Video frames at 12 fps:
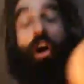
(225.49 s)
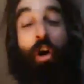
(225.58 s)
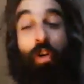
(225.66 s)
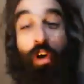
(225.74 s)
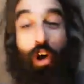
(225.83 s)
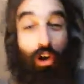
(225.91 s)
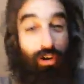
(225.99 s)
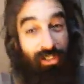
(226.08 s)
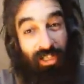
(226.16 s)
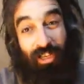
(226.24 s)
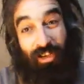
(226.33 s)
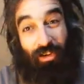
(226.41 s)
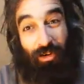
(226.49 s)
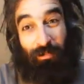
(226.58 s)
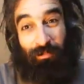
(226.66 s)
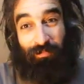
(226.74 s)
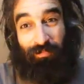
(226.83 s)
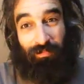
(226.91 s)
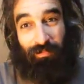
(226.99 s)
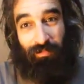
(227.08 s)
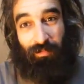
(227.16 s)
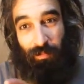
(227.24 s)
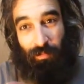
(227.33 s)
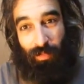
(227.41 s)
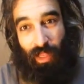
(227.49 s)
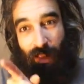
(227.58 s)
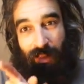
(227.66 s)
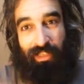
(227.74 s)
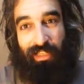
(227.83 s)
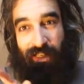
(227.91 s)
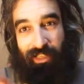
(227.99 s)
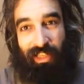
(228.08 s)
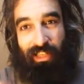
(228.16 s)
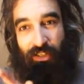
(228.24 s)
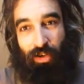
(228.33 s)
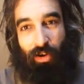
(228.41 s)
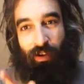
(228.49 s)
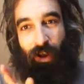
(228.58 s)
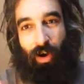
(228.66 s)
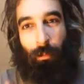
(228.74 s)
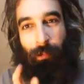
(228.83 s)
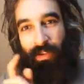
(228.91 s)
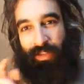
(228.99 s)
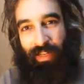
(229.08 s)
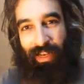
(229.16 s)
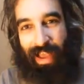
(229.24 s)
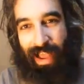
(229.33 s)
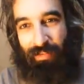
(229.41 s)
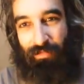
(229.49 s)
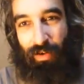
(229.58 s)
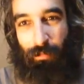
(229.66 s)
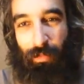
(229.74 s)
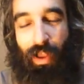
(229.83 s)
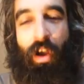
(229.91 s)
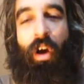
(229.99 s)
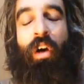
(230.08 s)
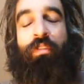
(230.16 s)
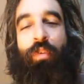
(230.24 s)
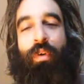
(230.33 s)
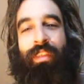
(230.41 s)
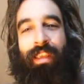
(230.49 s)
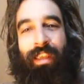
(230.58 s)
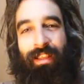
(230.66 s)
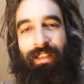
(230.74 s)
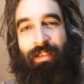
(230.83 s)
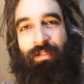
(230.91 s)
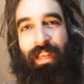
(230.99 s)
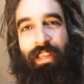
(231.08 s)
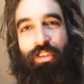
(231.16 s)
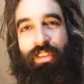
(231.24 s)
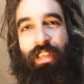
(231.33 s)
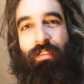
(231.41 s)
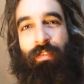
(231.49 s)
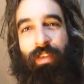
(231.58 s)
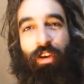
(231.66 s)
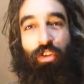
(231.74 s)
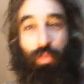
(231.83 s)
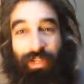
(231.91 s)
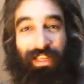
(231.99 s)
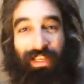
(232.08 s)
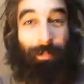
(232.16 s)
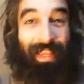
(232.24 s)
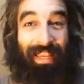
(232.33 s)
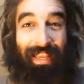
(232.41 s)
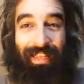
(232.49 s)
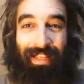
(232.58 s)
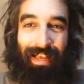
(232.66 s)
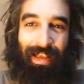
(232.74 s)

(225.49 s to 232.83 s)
All the hearts here, since this thing started, all million and a half of them are for the healing of the nations and the end of every curse. What does that mean?